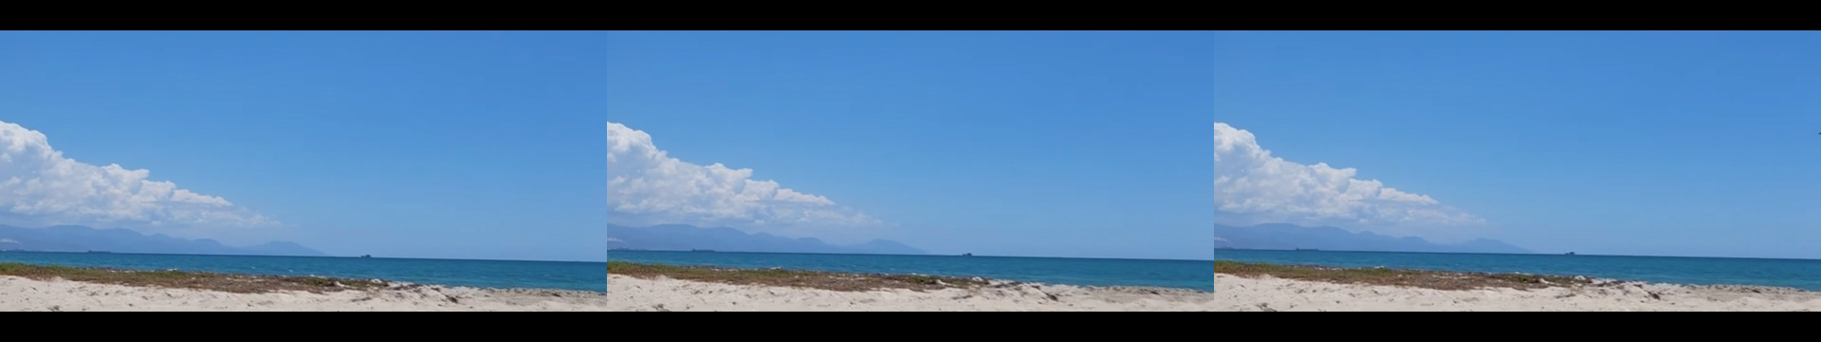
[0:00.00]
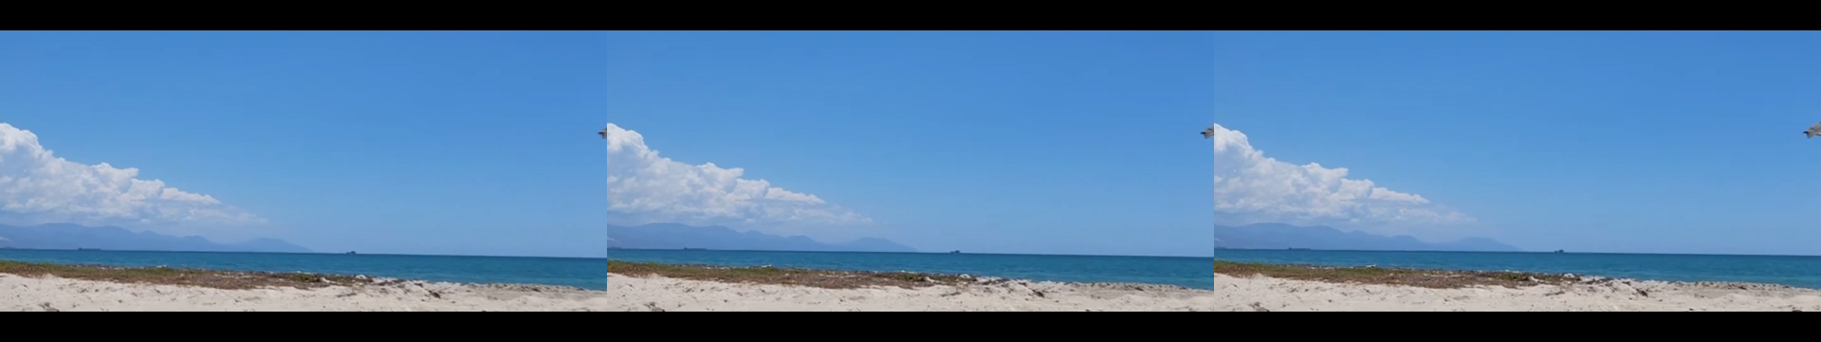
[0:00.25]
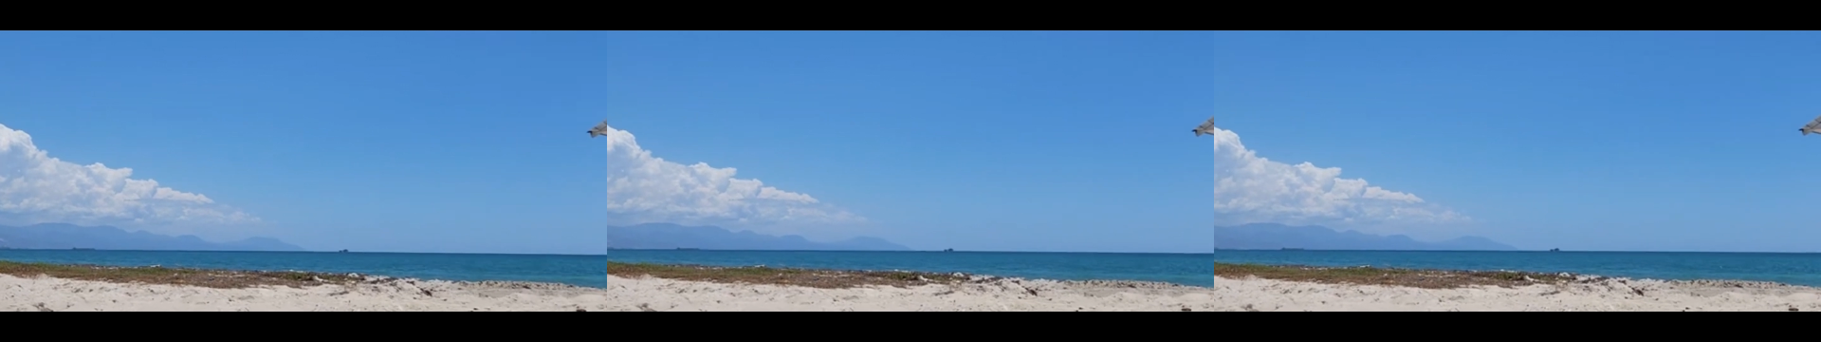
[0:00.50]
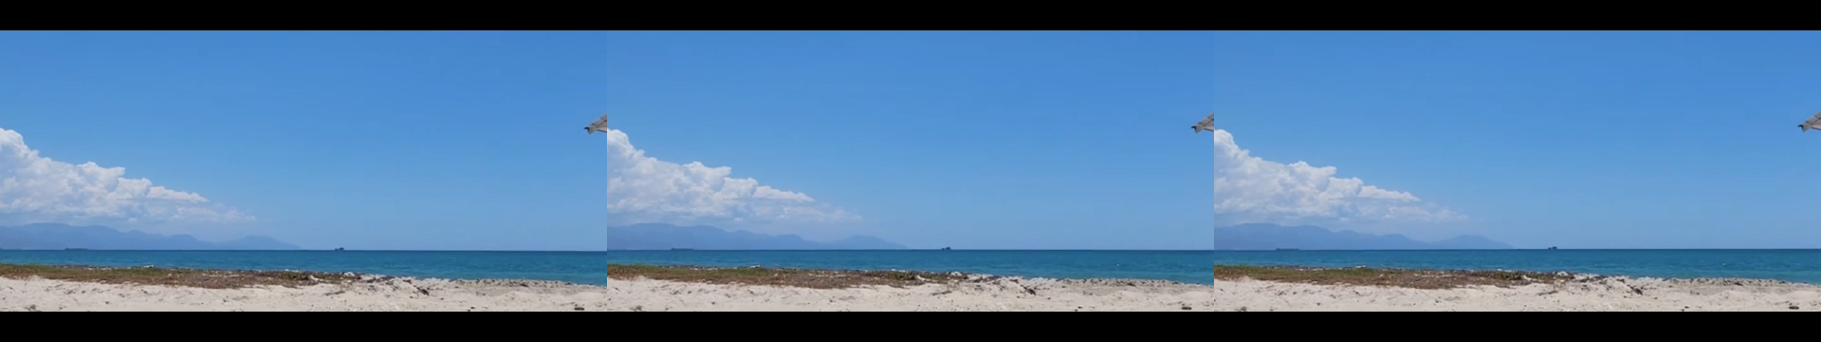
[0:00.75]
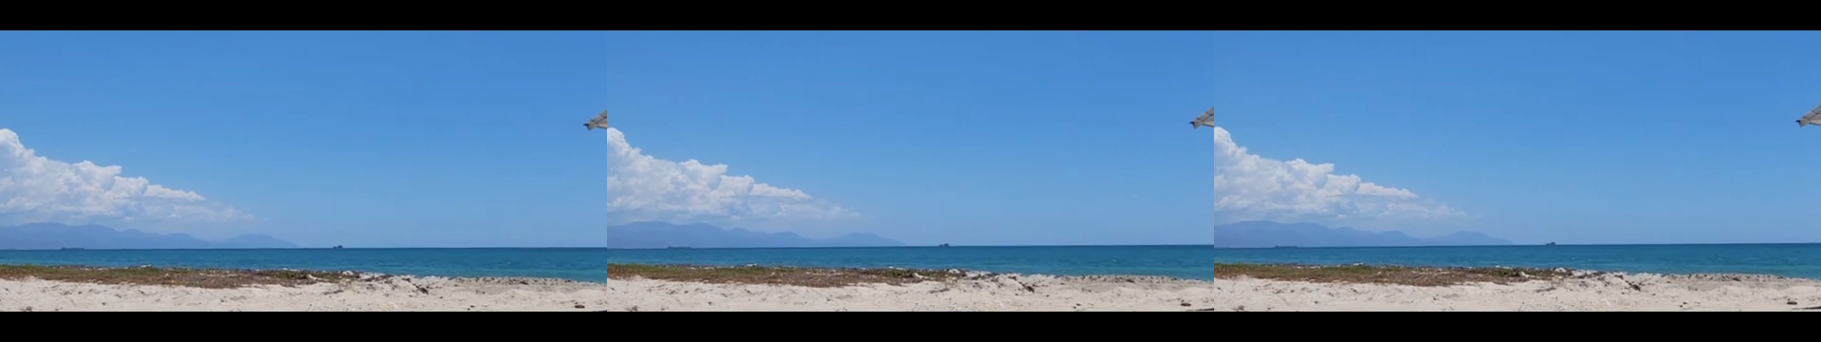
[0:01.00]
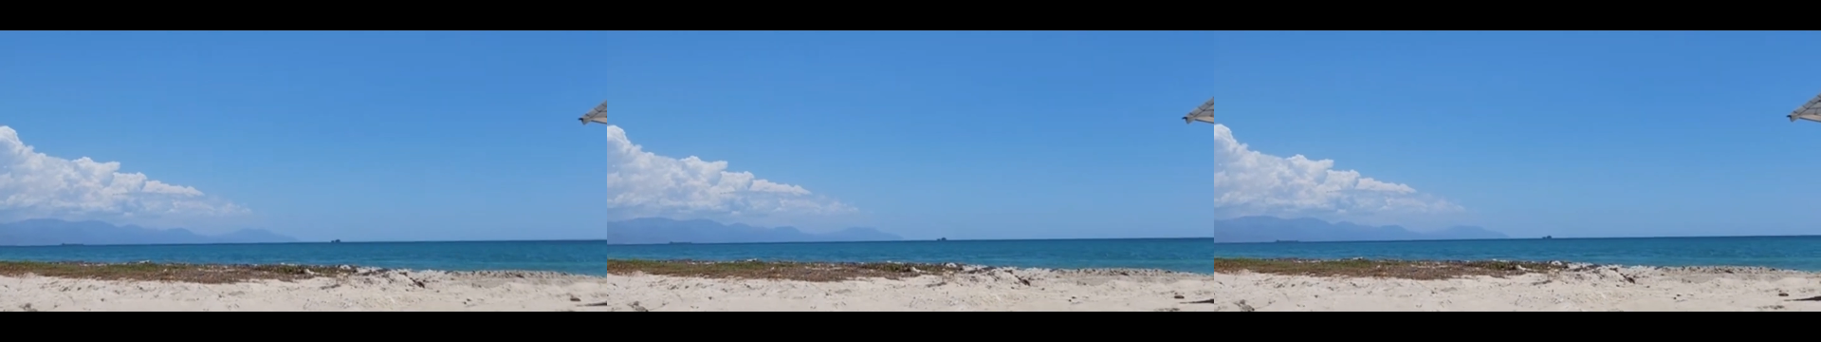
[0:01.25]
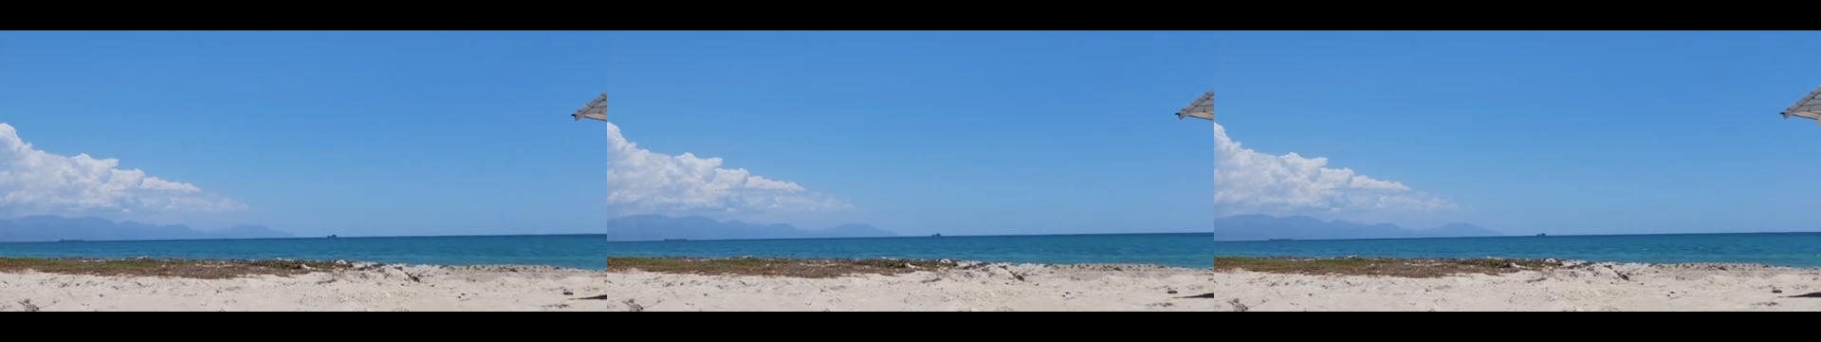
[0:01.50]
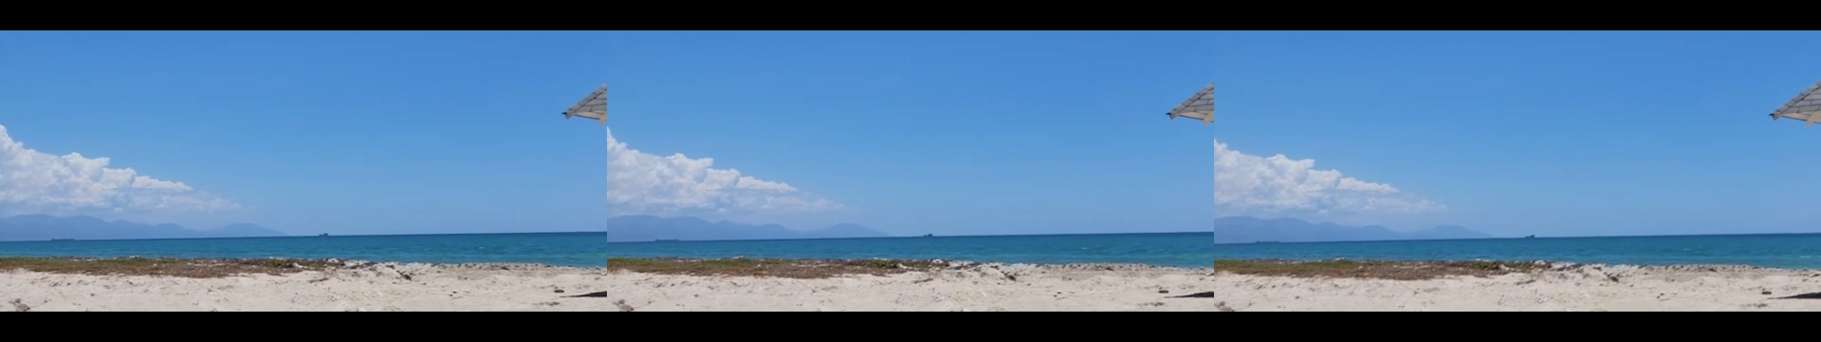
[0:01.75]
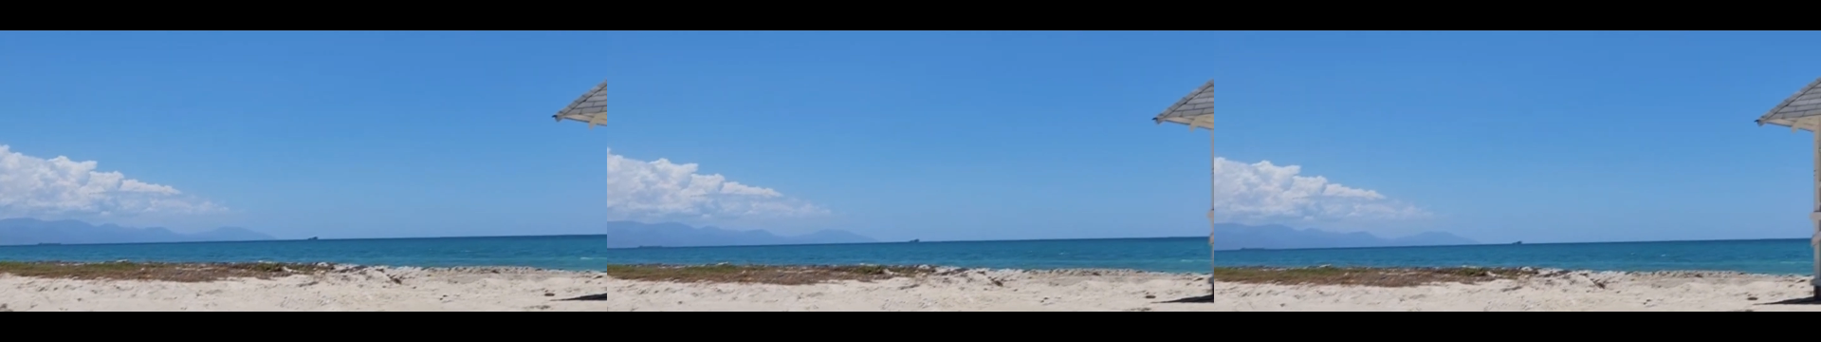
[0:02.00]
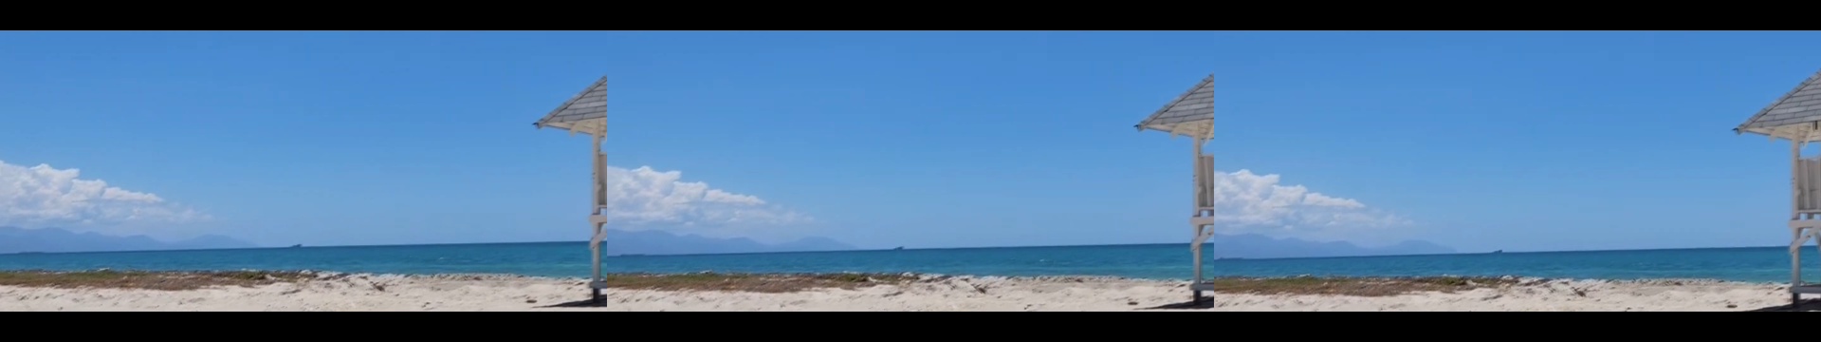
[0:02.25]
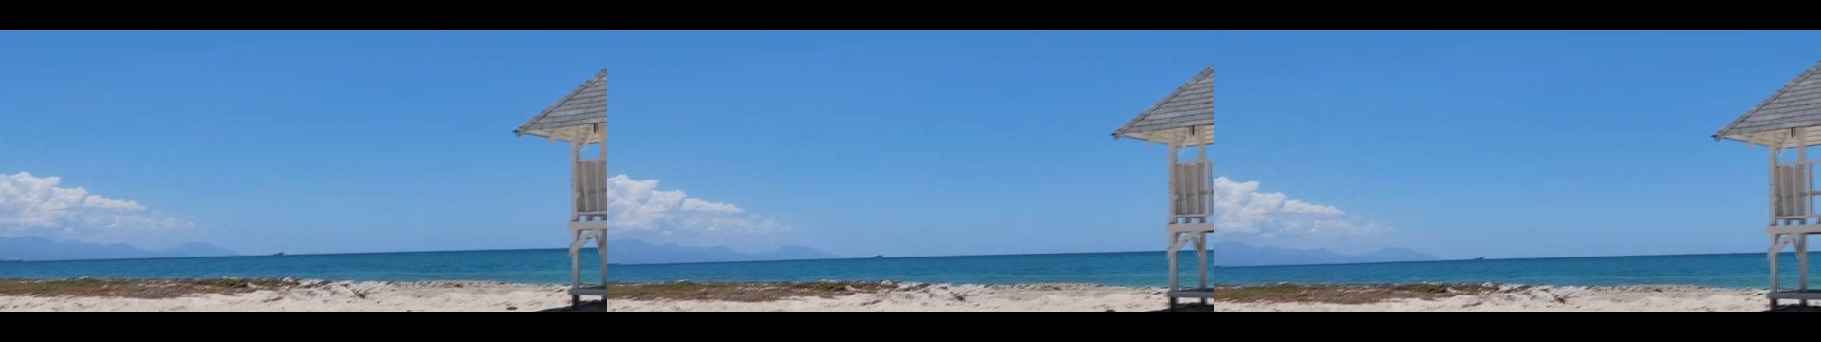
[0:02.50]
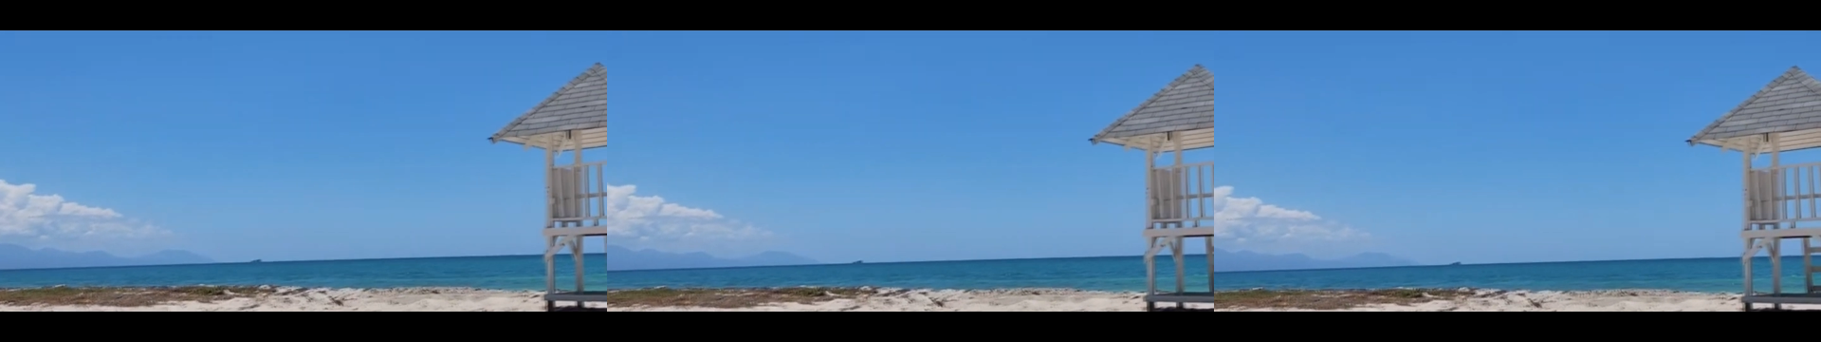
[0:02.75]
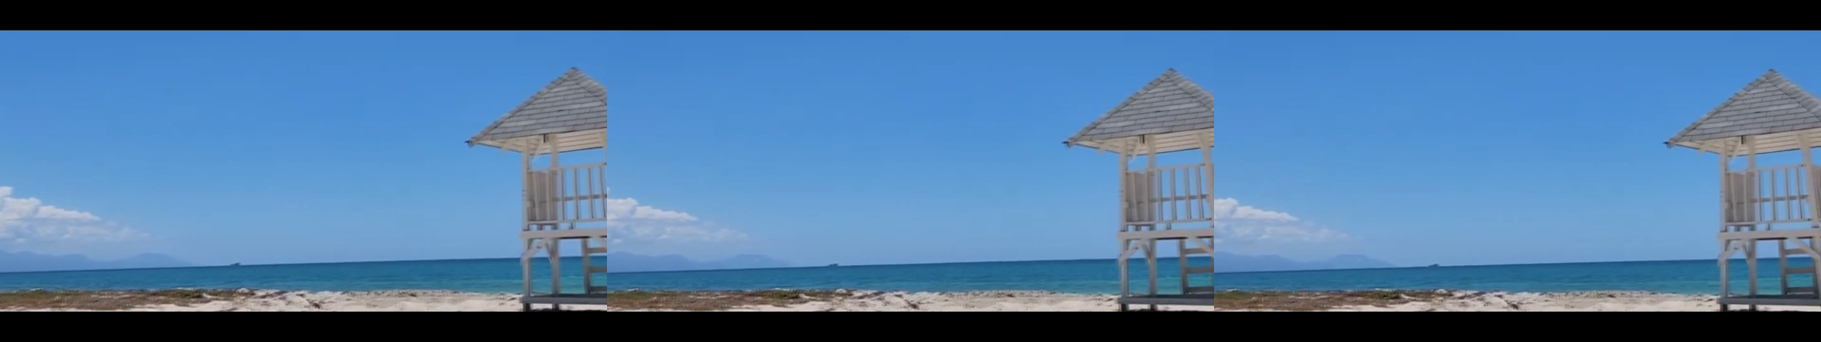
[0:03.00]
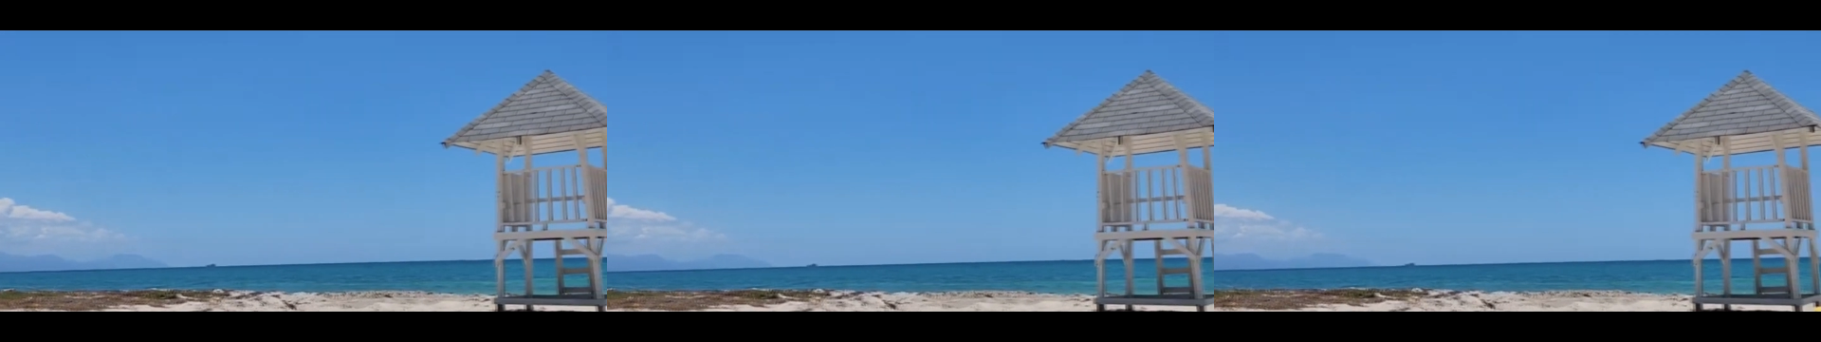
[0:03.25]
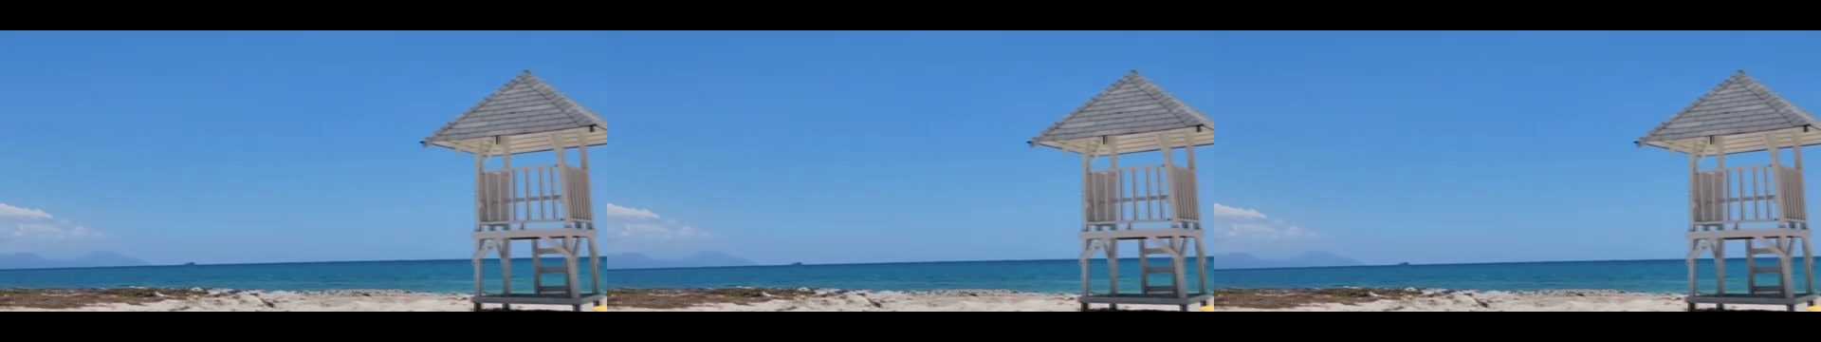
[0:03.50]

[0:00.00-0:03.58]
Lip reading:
(no speaker visible)